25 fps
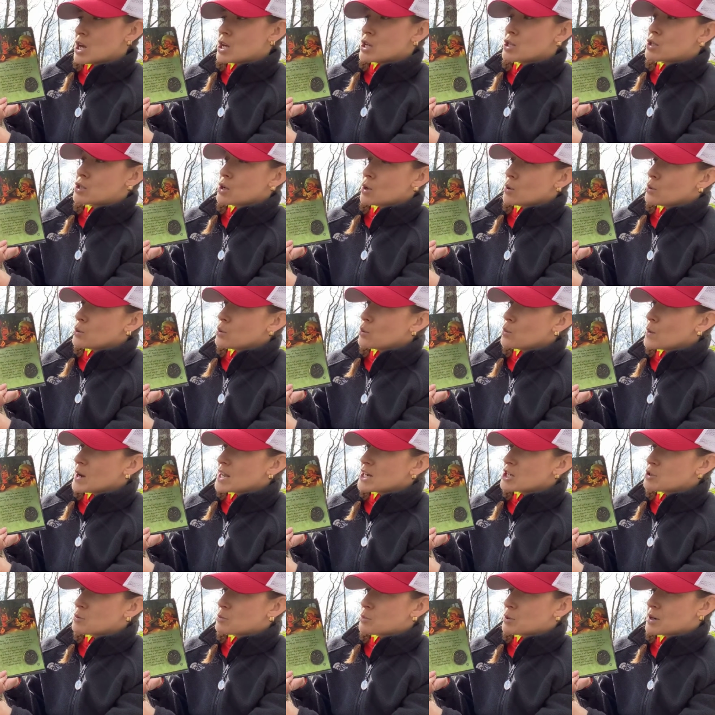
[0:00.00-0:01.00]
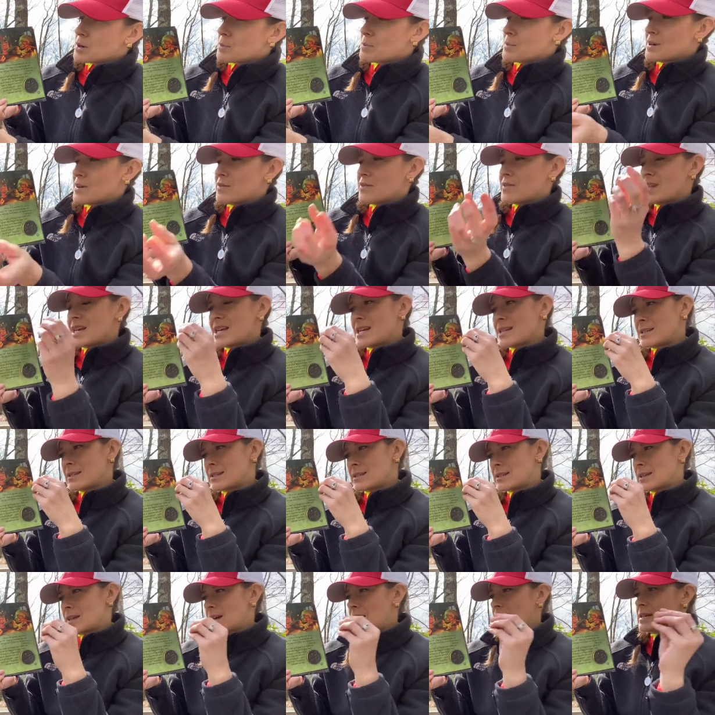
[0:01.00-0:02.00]
so the witch put a bit of
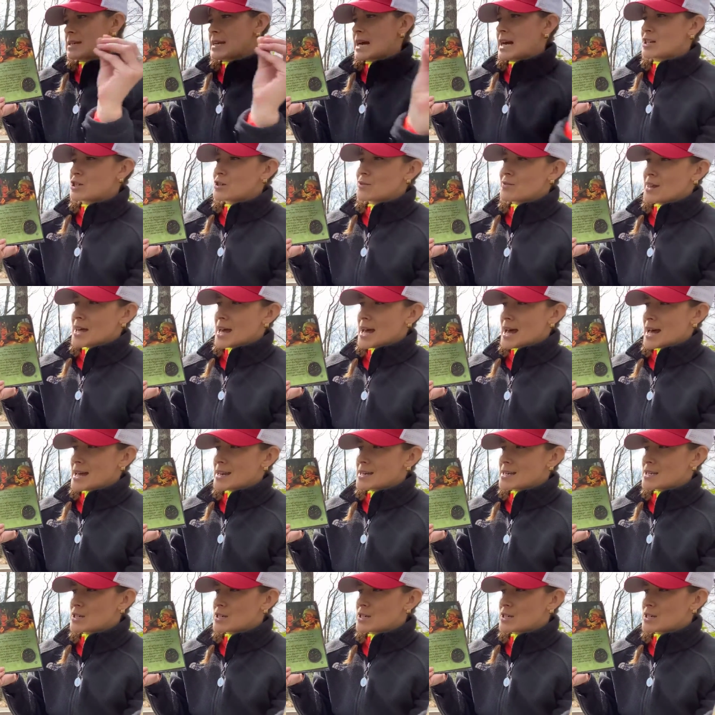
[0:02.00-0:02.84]
this and a dash of that